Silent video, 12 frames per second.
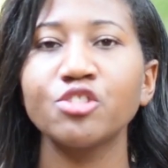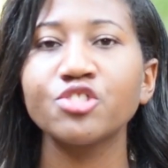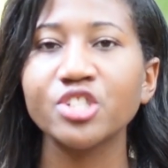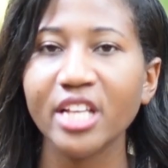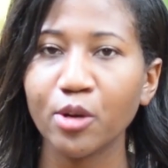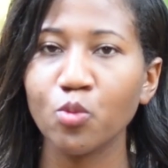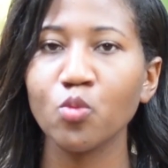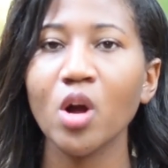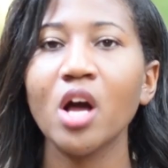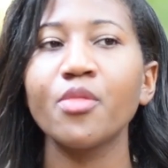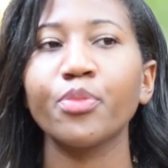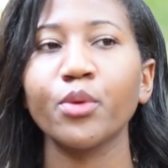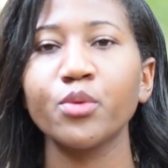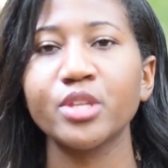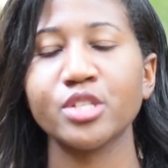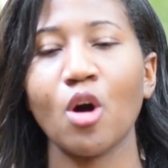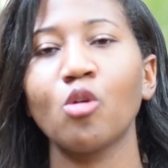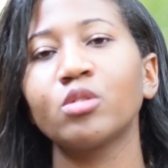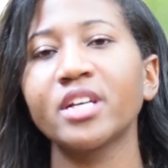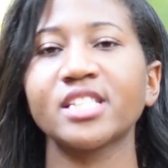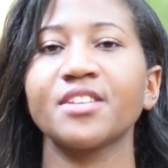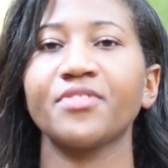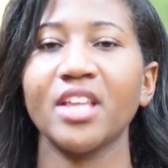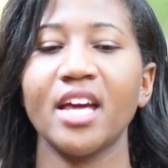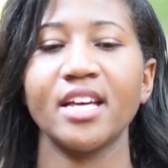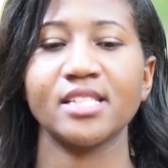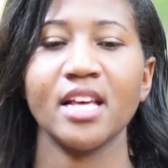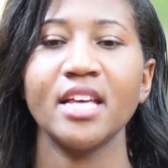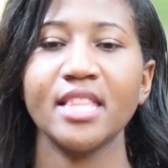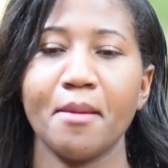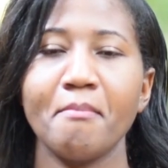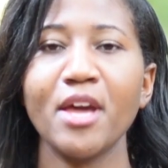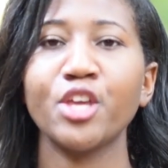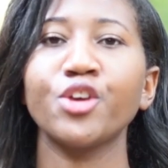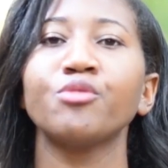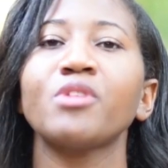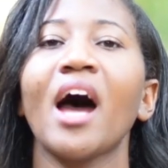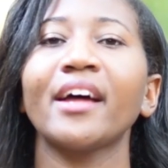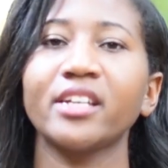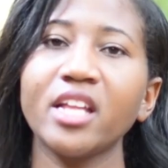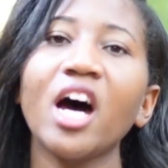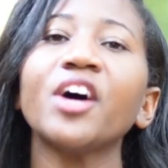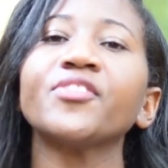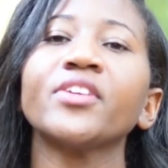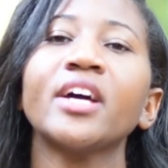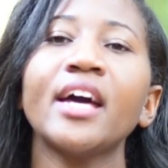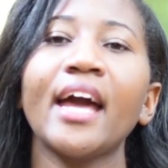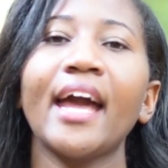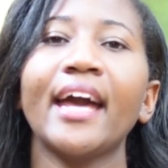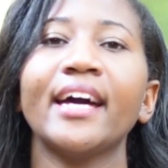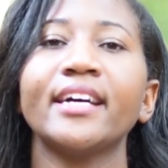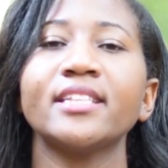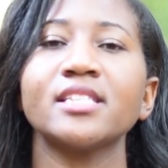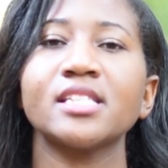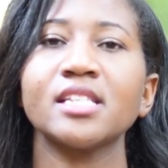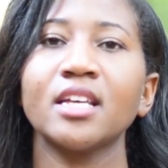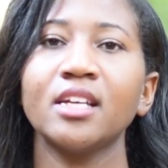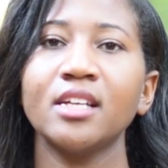And you just run through this whole list of things that make you not enough. And